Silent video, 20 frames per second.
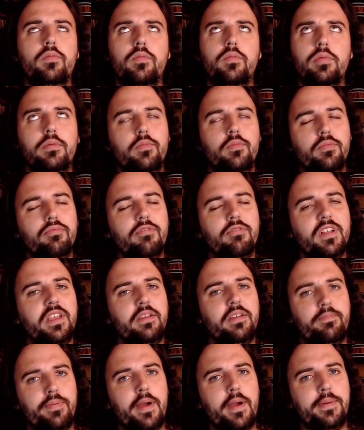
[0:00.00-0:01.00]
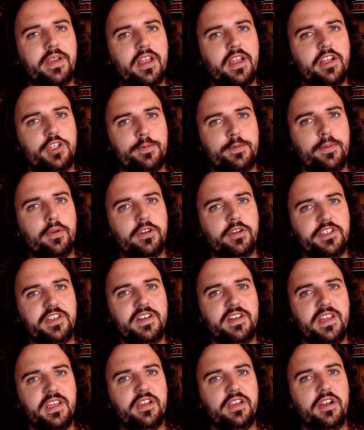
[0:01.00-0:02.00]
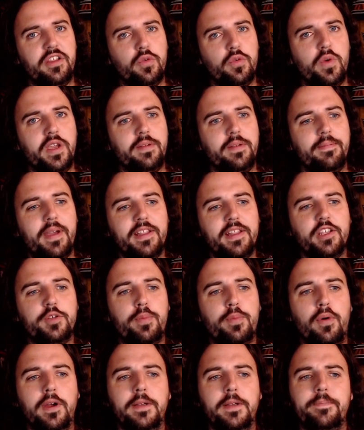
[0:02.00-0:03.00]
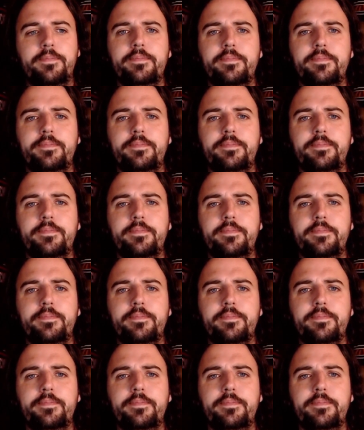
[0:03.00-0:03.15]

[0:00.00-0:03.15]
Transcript: Really probably got to explore Studnicka on the wing at this point.